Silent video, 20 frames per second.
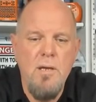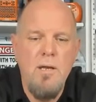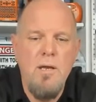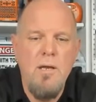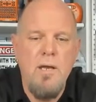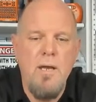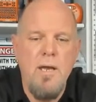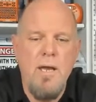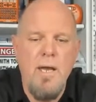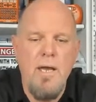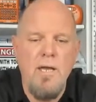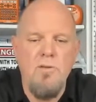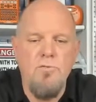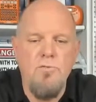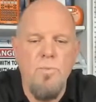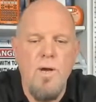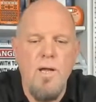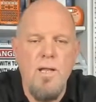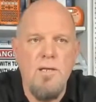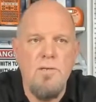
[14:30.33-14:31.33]
as
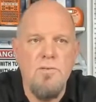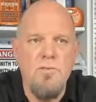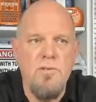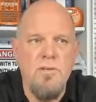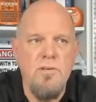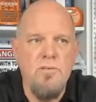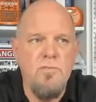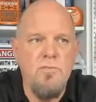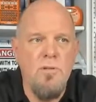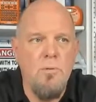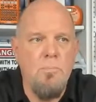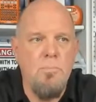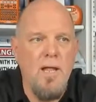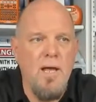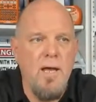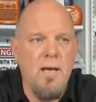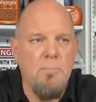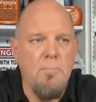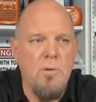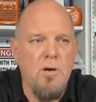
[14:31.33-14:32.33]
well as these little black
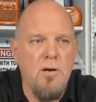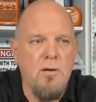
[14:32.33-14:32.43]
marks